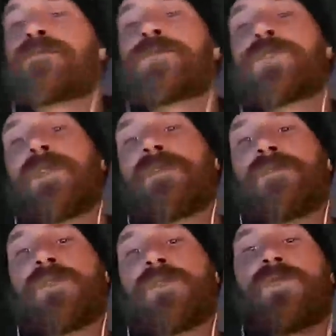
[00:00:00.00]
So they
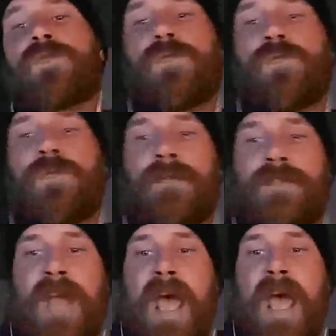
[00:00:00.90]
flew
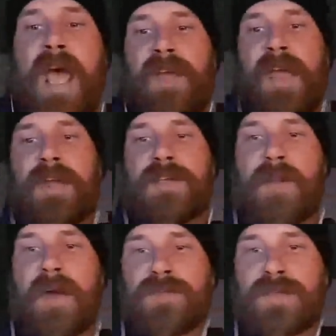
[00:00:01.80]
staff and
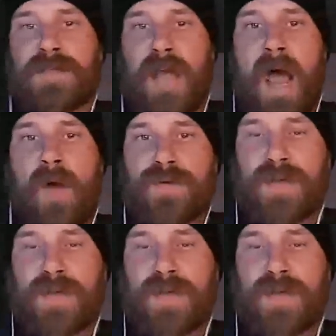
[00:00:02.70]
spouses out,